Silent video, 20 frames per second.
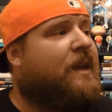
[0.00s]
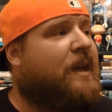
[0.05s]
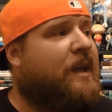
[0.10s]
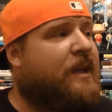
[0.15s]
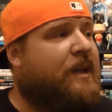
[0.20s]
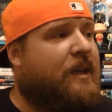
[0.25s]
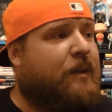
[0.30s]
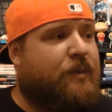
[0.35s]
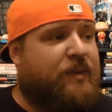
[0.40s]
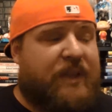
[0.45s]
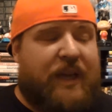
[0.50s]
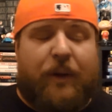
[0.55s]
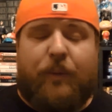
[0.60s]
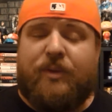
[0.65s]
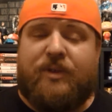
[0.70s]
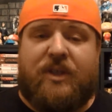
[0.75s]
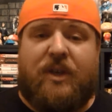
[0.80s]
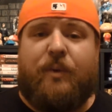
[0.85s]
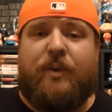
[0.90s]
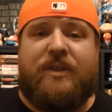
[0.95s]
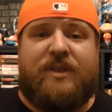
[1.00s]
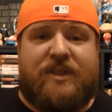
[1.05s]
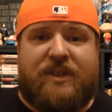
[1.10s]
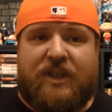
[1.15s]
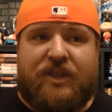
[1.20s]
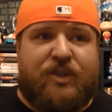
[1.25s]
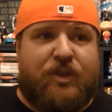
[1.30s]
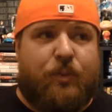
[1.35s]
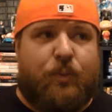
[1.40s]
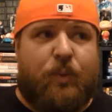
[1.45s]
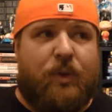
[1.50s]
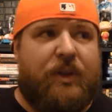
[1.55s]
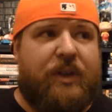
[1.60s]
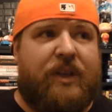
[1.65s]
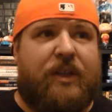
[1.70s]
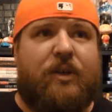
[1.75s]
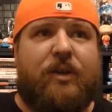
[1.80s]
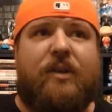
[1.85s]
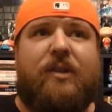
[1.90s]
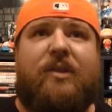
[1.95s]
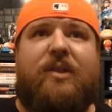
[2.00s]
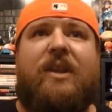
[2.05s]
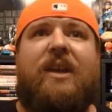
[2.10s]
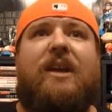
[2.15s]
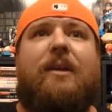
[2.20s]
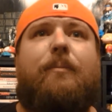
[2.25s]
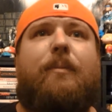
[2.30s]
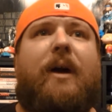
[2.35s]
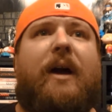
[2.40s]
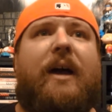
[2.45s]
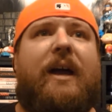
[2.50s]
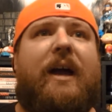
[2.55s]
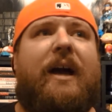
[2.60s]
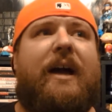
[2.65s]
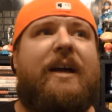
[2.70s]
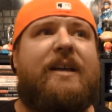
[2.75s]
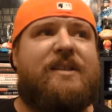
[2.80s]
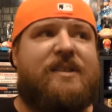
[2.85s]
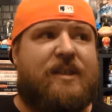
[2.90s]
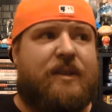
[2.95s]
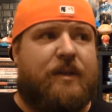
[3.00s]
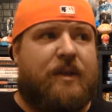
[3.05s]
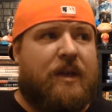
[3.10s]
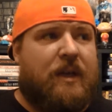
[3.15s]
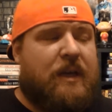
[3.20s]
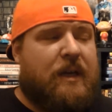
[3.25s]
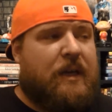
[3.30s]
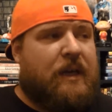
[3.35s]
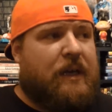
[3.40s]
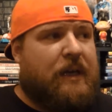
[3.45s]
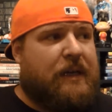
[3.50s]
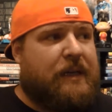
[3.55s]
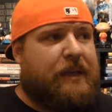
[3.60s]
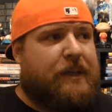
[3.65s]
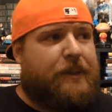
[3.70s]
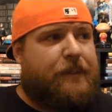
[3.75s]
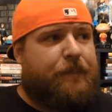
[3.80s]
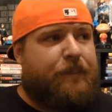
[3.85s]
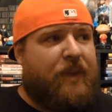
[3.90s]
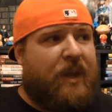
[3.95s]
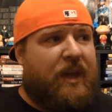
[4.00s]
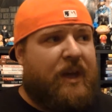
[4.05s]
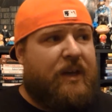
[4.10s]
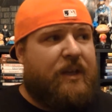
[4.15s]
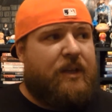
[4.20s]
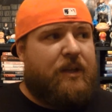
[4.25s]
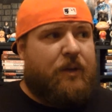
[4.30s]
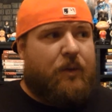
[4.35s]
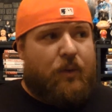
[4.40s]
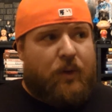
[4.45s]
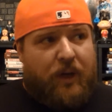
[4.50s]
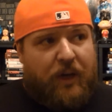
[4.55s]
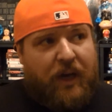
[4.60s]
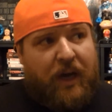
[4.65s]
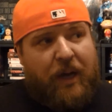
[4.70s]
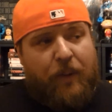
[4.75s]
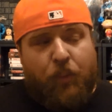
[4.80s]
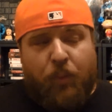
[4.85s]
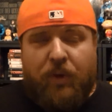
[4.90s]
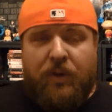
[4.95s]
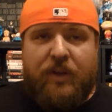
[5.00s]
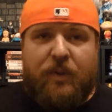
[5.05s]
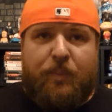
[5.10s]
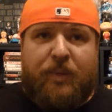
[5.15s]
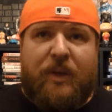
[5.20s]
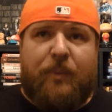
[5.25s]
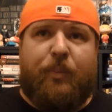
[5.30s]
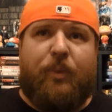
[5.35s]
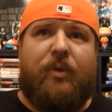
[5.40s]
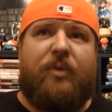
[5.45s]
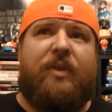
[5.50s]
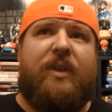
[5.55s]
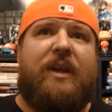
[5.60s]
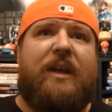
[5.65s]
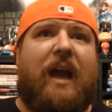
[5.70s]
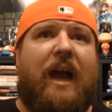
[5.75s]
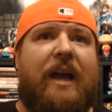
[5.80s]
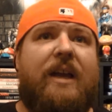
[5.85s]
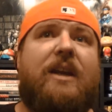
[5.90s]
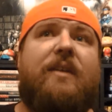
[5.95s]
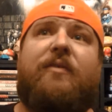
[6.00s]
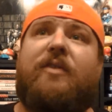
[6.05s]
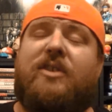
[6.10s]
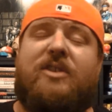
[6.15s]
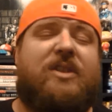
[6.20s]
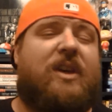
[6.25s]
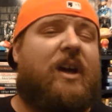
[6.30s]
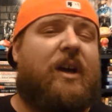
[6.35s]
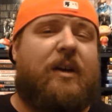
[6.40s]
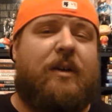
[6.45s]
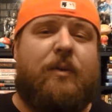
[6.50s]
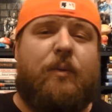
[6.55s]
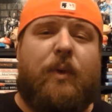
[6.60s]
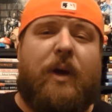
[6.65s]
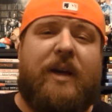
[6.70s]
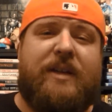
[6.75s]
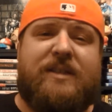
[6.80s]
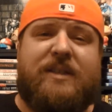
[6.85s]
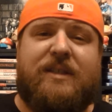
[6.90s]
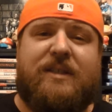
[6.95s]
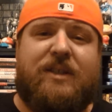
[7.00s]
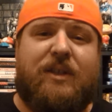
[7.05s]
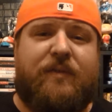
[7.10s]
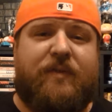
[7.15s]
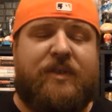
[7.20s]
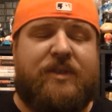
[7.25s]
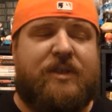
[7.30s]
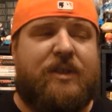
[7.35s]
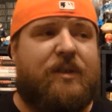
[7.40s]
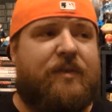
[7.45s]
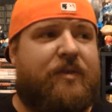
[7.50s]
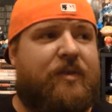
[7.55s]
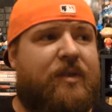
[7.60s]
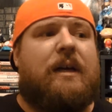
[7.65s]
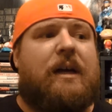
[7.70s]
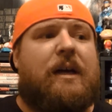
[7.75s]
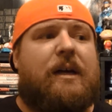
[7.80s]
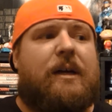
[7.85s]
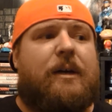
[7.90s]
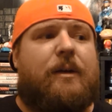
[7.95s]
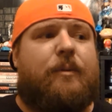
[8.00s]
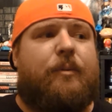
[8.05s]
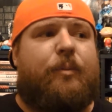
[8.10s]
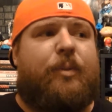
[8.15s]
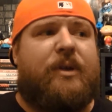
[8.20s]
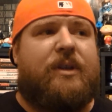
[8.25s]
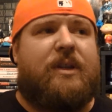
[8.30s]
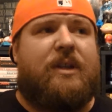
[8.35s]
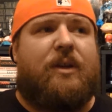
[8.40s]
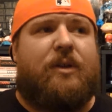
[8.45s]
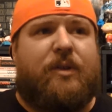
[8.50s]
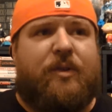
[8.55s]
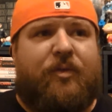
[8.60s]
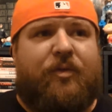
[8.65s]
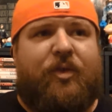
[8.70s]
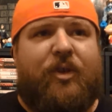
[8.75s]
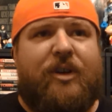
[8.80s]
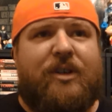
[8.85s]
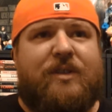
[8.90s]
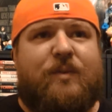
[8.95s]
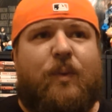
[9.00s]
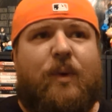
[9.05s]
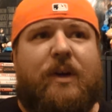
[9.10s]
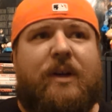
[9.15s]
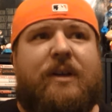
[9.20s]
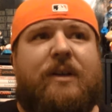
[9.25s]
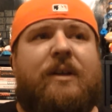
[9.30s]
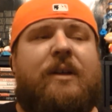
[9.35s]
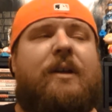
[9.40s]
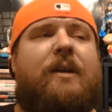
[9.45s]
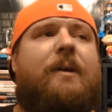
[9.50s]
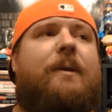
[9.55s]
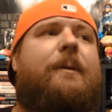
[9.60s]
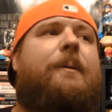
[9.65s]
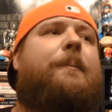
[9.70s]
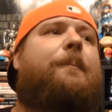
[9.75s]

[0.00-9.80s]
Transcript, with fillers: and that that was always such a really good thing in my eyes and. Um, and you know, I'm one of the people that I never saw Rise of the Silver Surfer. Uh, but you know, the first one,